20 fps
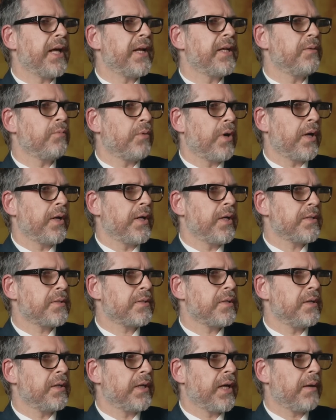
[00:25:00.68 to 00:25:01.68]
anyway. It's
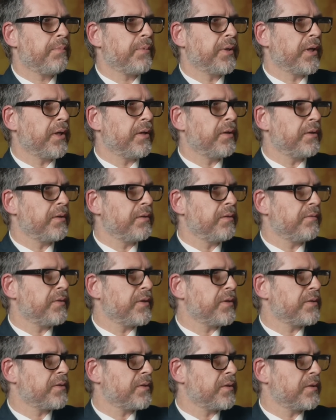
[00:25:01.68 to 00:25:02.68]
certainly happening in the
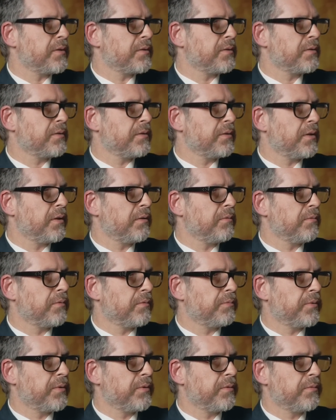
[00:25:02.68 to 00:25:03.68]
universities. Mm. You know,
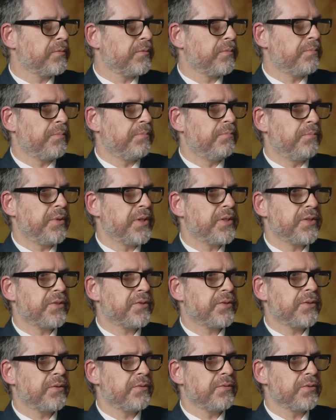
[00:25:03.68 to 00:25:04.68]
the British
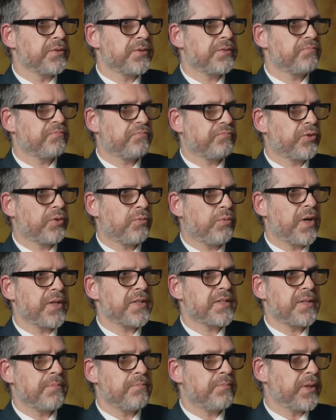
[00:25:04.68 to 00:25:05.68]
students, quite
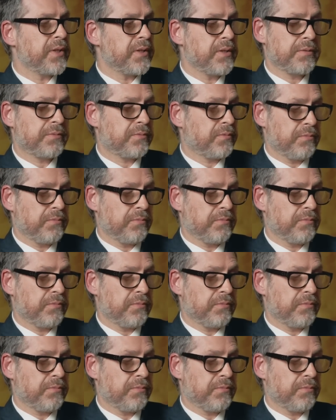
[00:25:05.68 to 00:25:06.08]
simply, are